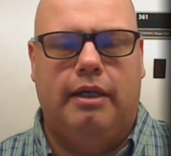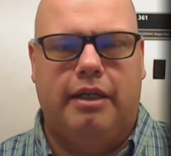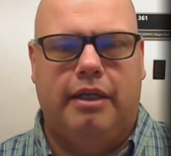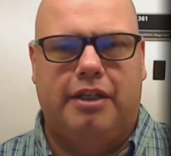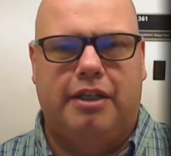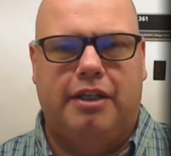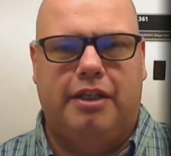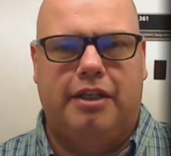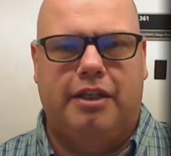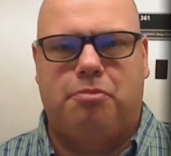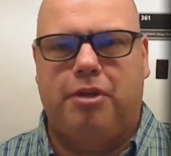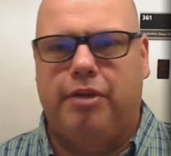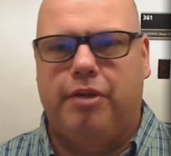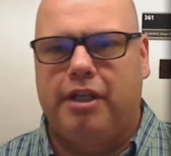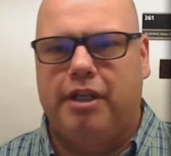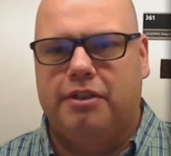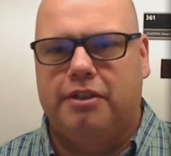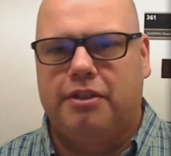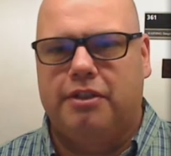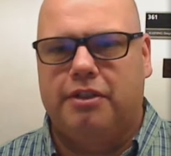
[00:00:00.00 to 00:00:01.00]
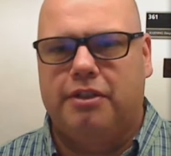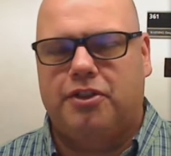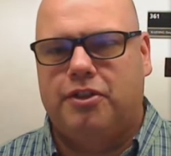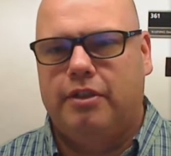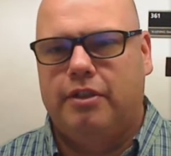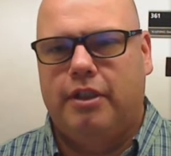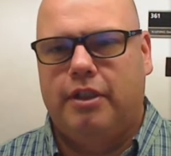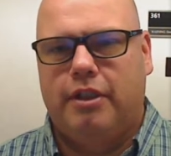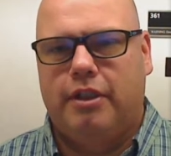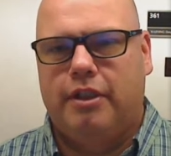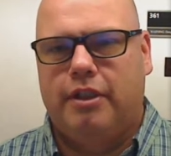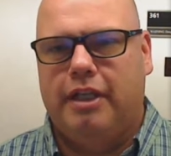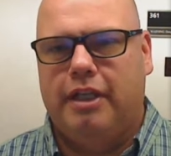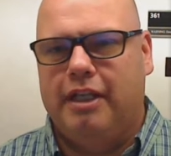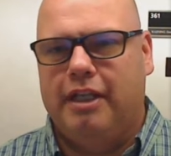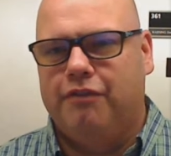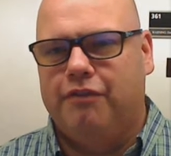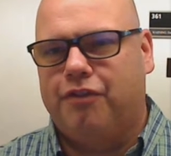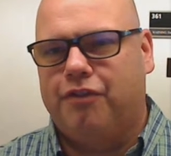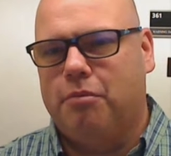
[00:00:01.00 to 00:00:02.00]
experienced
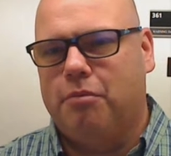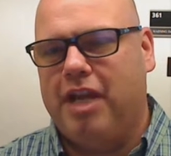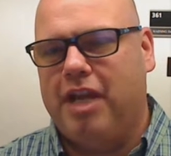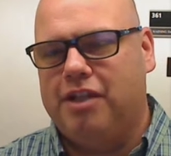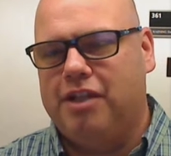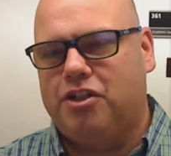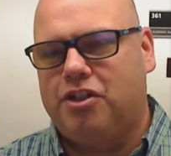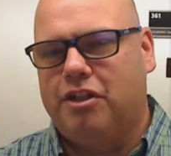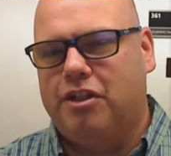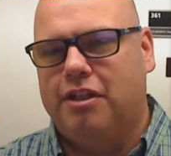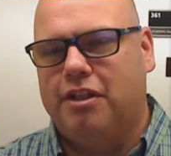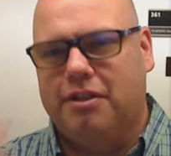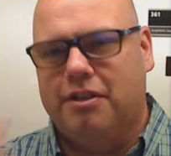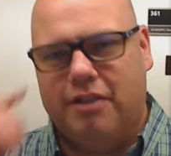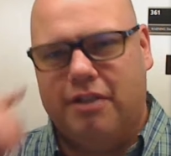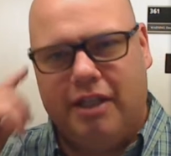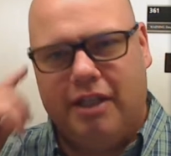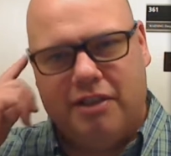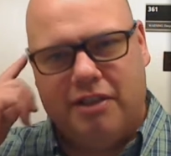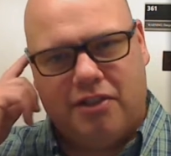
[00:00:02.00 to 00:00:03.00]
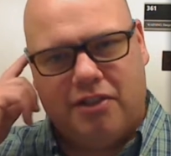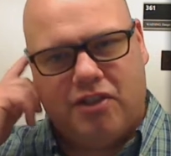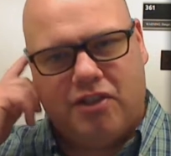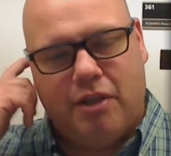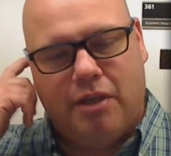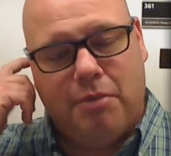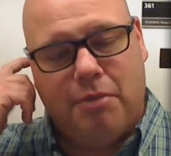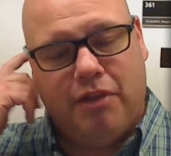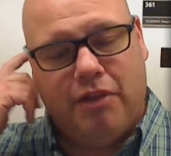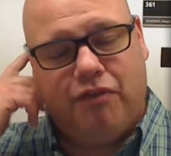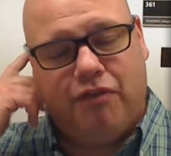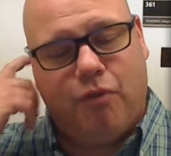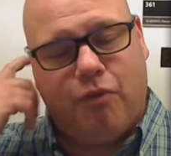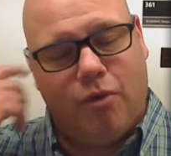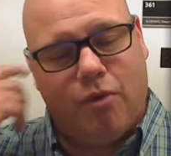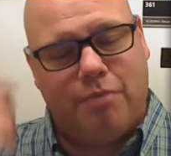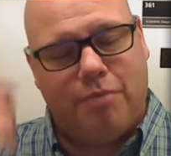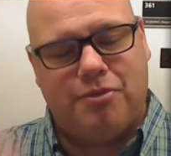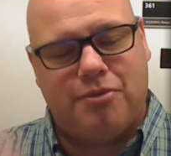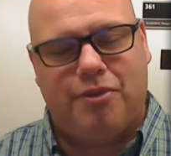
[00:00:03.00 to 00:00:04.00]
information in some of the
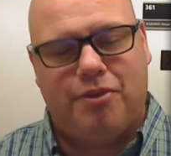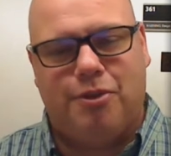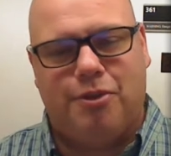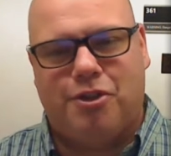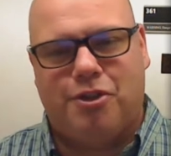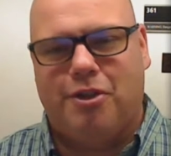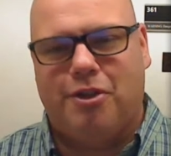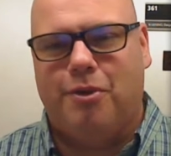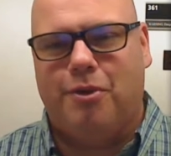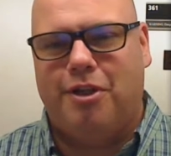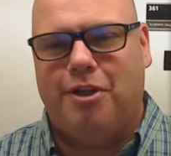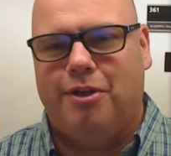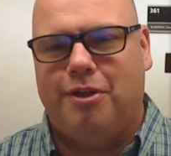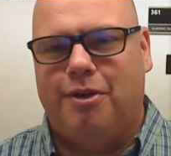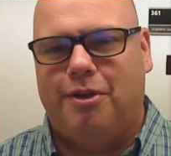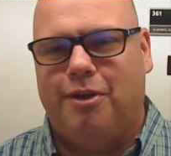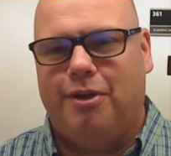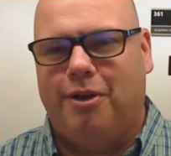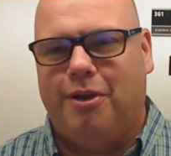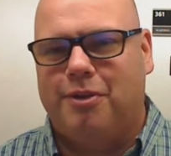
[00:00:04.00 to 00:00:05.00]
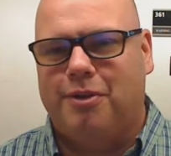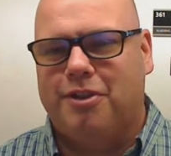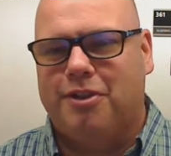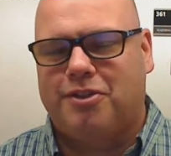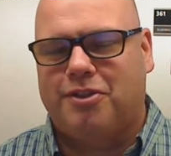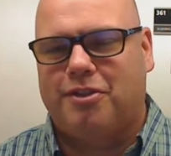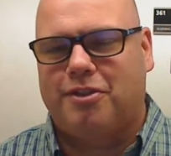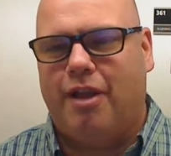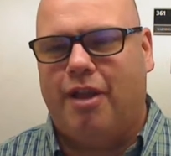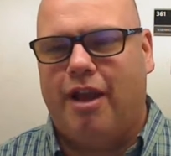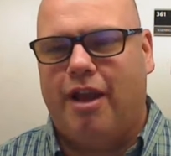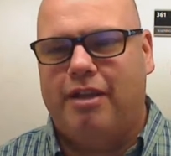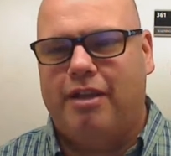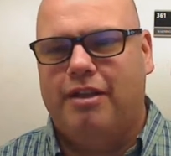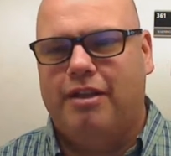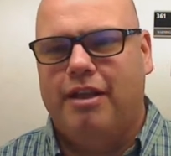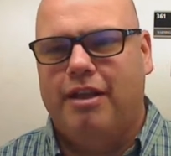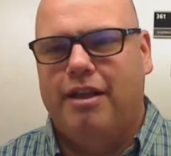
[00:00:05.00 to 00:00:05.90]
forms that are shown here on this slide.